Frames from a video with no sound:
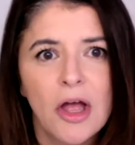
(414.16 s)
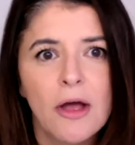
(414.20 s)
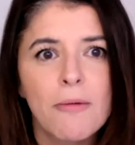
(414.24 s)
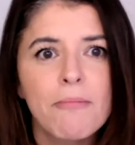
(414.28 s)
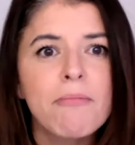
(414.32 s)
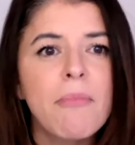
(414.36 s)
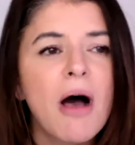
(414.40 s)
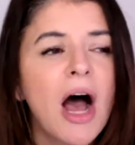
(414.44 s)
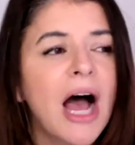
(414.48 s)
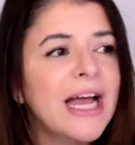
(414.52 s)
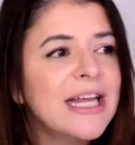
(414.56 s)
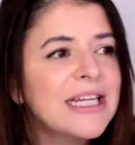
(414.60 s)

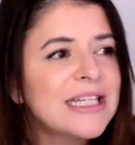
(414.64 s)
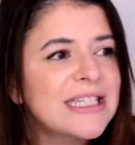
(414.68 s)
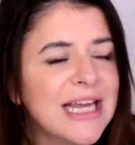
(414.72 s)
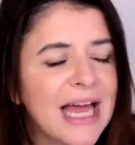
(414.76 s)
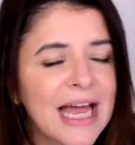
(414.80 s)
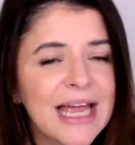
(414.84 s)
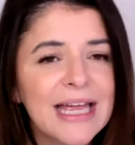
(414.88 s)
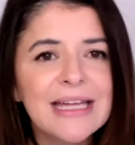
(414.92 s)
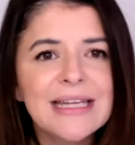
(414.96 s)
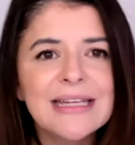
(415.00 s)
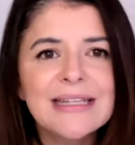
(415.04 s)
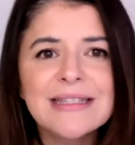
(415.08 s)
My
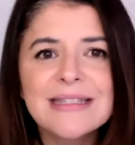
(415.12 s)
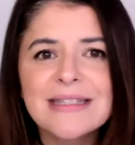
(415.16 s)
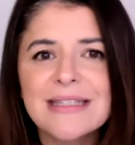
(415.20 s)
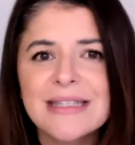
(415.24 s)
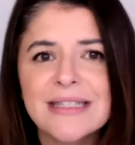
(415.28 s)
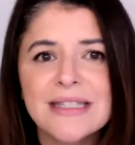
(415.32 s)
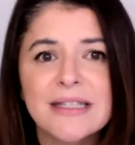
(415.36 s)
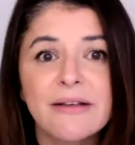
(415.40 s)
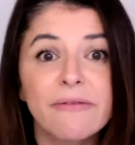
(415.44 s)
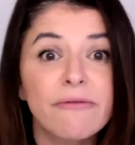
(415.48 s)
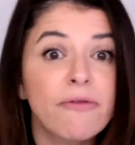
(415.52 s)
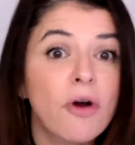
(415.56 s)
day
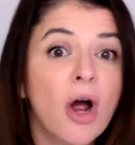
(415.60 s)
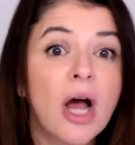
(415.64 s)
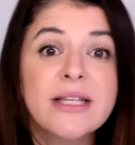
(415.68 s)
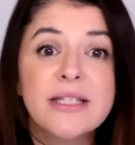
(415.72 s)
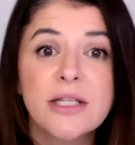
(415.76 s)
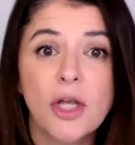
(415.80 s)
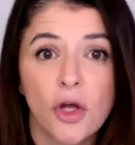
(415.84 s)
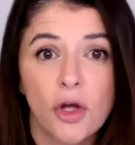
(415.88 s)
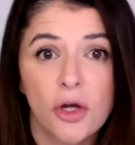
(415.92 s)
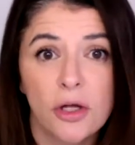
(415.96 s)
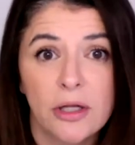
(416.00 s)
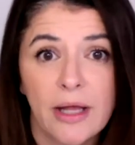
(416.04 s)
consists of
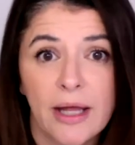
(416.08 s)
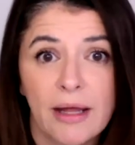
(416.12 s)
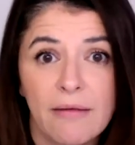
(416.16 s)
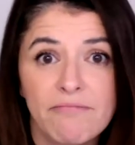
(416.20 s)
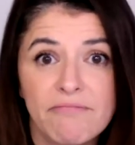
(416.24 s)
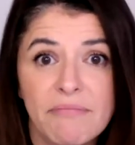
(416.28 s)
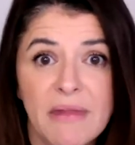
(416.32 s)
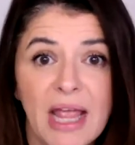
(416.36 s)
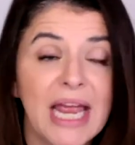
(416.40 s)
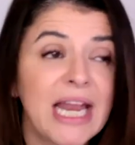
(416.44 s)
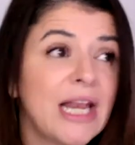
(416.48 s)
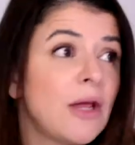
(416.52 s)
rising early,
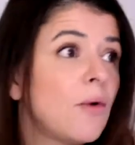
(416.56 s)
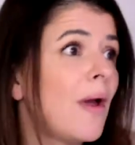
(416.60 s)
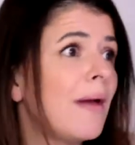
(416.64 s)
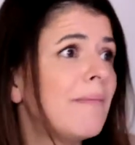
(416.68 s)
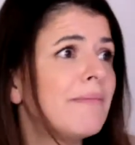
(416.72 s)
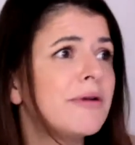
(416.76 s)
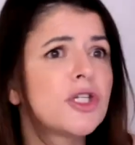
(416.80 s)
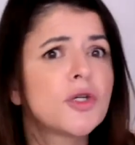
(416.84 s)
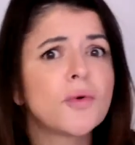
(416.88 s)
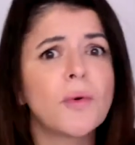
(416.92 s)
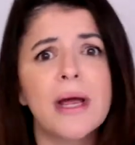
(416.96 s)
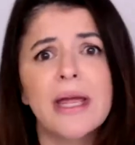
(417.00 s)
anywhere
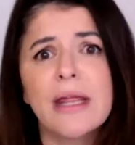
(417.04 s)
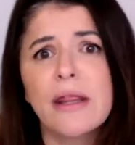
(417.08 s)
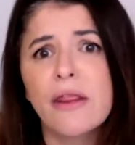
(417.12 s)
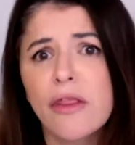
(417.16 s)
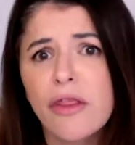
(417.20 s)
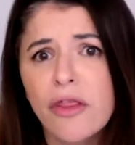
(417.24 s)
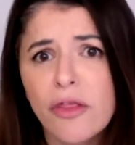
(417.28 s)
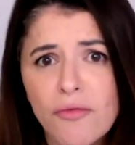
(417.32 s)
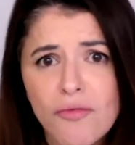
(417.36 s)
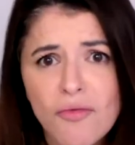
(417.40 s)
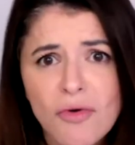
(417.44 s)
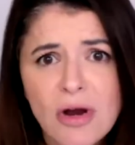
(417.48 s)
between
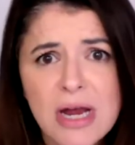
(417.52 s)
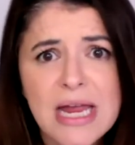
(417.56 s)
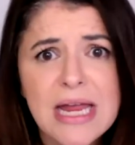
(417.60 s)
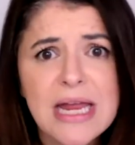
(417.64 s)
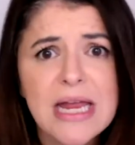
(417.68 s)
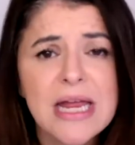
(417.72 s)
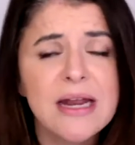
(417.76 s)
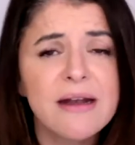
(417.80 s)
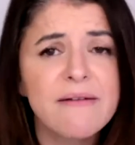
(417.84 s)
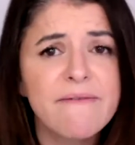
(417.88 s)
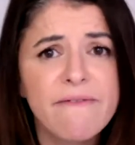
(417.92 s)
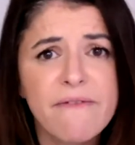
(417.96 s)
3
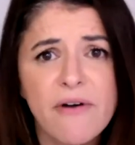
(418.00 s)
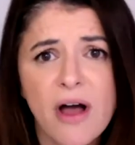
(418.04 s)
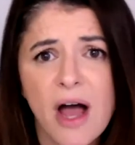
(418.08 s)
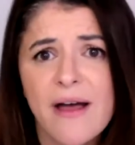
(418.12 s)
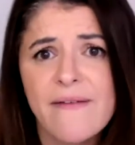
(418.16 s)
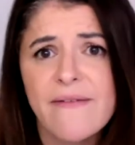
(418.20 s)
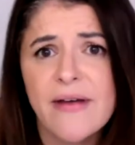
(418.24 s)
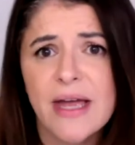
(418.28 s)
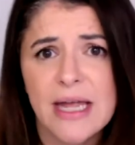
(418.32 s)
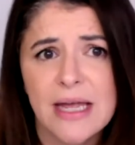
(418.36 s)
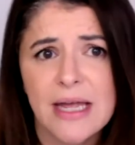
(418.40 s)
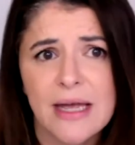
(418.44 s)
and
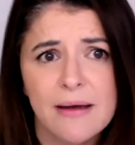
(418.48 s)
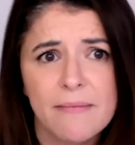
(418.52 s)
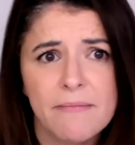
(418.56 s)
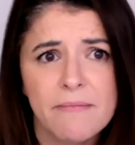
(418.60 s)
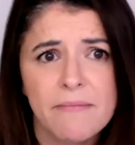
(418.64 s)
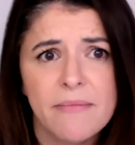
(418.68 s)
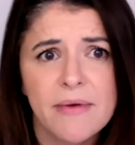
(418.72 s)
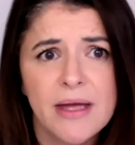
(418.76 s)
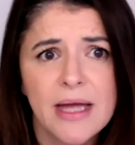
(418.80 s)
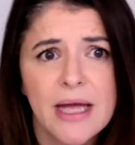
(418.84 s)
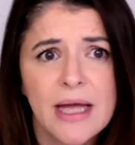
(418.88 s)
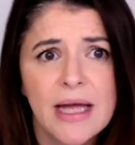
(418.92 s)
5 a.m.
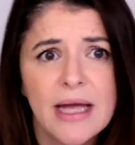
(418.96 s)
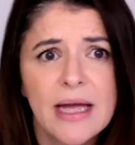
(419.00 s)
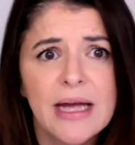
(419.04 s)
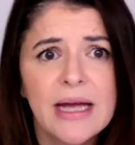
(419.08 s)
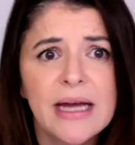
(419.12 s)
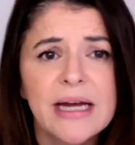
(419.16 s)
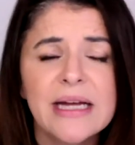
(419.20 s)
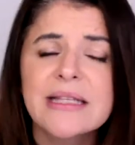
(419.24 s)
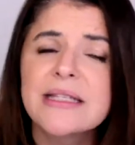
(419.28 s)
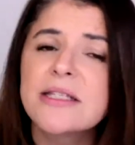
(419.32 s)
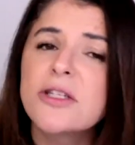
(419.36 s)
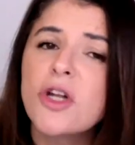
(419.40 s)

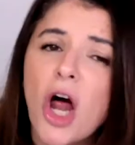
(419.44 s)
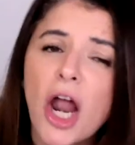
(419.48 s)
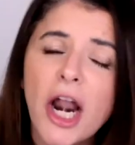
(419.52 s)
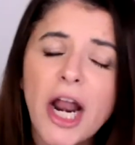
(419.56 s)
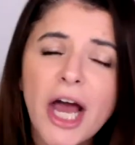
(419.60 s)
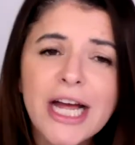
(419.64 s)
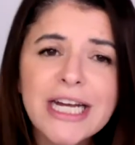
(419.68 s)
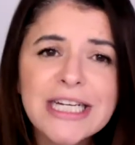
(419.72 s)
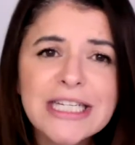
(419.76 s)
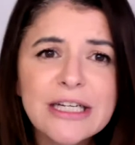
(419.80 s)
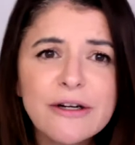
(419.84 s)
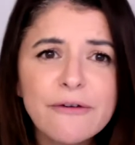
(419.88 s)
It's not
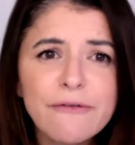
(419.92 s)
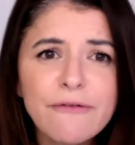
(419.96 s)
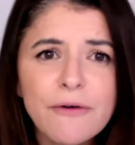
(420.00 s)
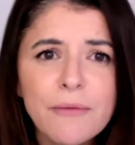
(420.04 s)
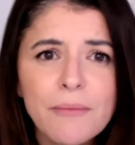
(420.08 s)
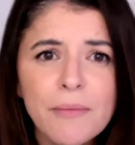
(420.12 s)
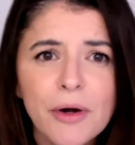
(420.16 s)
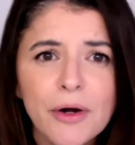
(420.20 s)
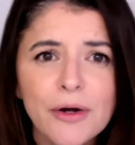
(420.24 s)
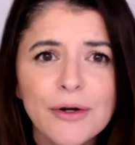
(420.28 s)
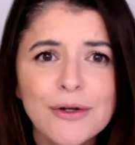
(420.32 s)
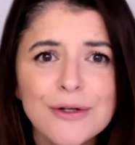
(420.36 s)
ideal for
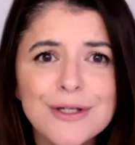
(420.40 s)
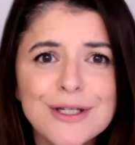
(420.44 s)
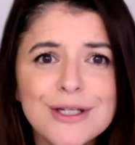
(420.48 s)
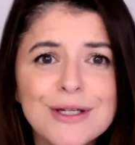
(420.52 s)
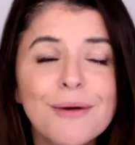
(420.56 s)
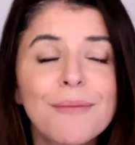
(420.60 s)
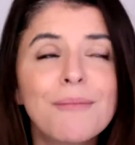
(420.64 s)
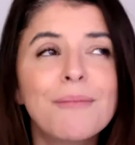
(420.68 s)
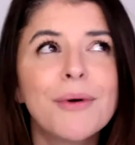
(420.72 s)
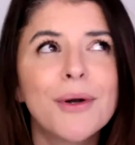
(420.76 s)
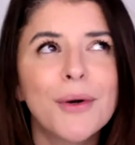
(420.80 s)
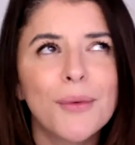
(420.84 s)
most,
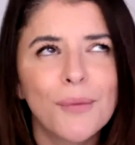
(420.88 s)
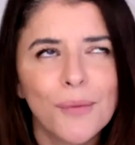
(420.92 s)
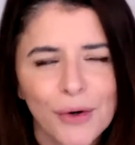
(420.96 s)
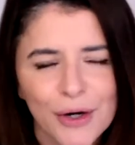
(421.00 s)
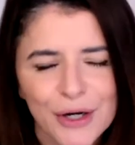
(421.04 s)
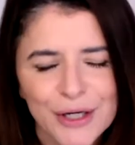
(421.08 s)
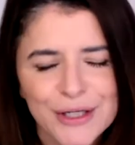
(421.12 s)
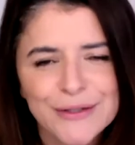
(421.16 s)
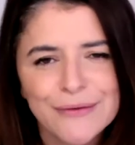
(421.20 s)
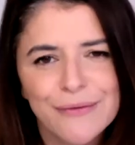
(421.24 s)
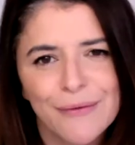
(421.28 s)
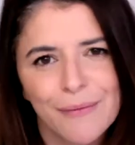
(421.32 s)
but it
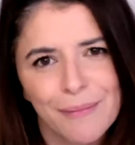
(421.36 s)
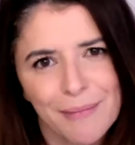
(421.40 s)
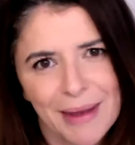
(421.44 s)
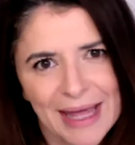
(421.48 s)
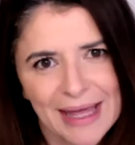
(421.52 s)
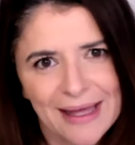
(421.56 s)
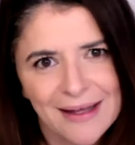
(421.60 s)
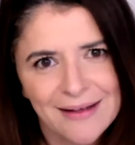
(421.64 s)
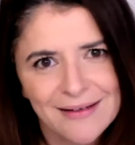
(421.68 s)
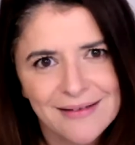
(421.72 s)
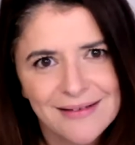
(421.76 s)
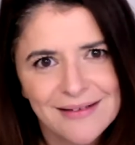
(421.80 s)
works for
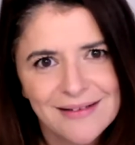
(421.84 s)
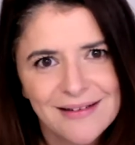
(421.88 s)
me.